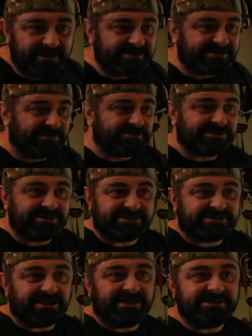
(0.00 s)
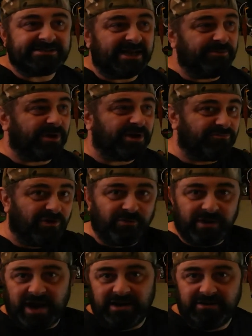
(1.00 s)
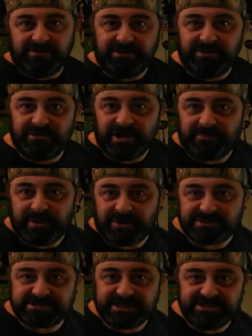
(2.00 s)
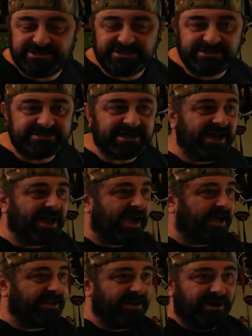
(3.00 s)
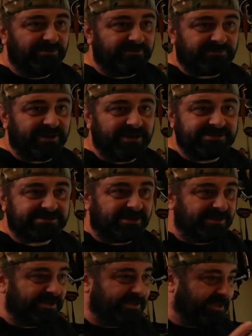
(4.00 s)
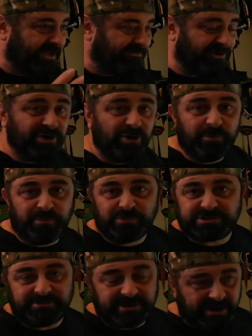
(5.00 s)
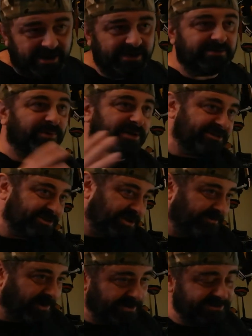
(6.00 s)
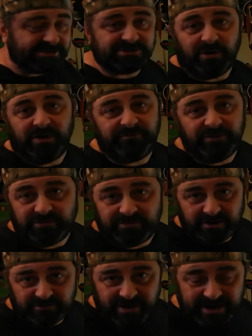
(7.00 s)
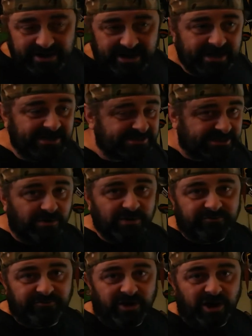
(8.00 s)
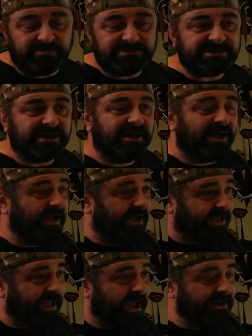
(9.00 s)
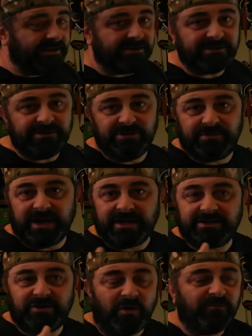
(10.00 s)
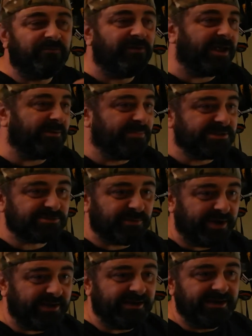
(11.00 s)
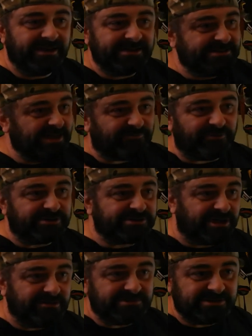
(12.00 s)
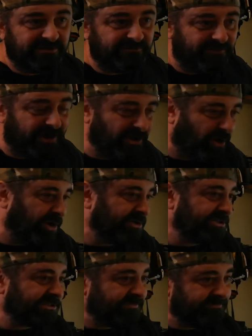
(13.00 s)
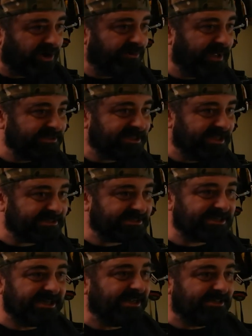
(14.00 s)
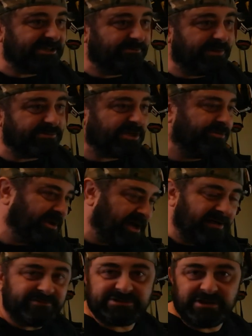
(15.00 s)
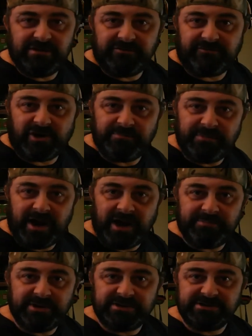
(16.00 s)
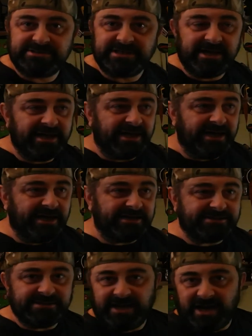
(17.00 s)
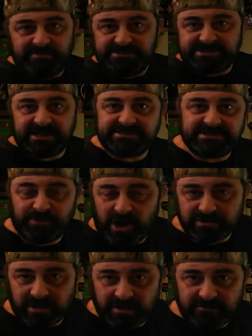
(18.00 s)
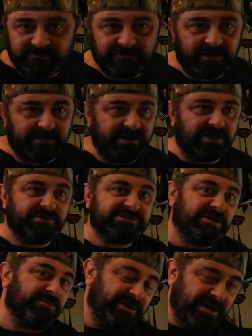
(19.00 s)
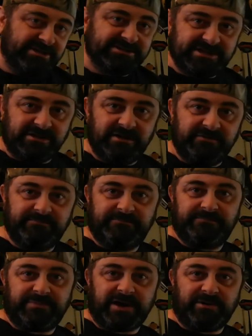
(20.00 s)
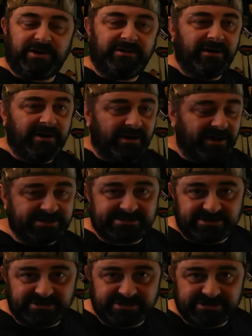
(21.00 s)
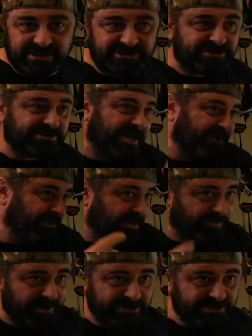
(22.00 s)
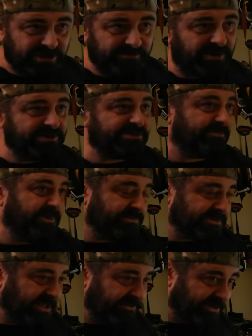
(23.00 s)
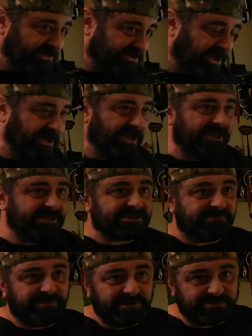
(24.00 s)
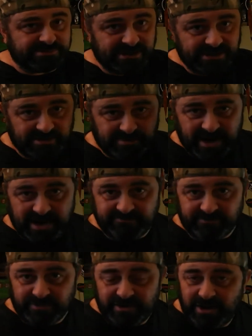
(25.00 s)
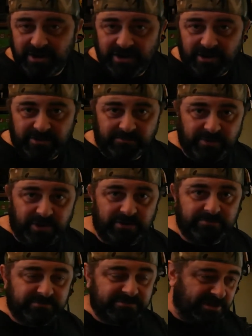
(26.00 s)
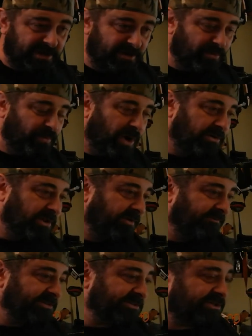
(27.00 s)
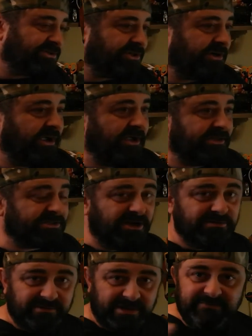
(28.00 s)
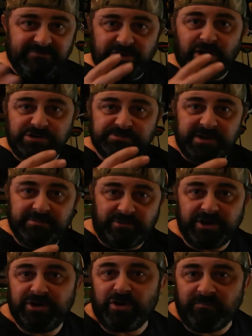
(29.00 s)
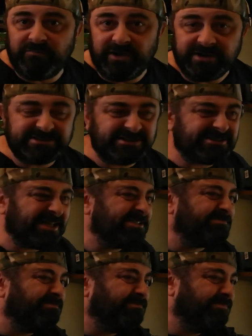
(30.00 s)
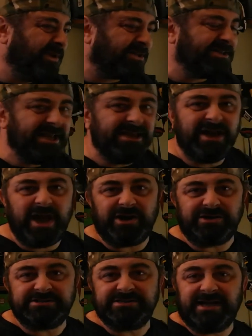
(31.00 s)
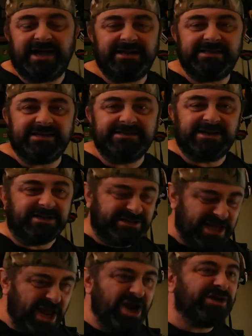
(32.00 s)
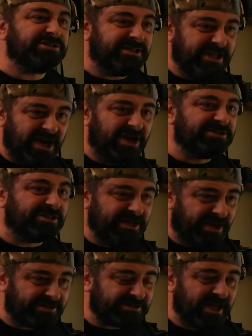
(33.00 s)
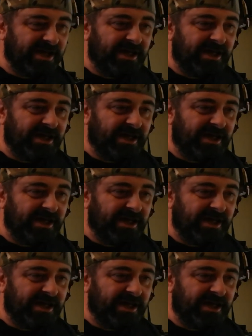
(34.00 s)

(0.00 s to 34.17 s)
So to suddenly say we're going to roll out a load of nuclear power stations and a load of things like renewables, okay, the wind turbines, there's quite a few already, solar farms, again, you get conflict between different types of ecologists, environmentalists. Some people say we can't have a solar farm there because it upsets the wildlife, and the other ones say we need the solar power, etc., etc. Same with the wind turbines. Some people say they're unsightly, some people say they're bad for the bird wildlife, etc. So even those people are in conflict. So it takes bloody years to get anything done, years and years and years.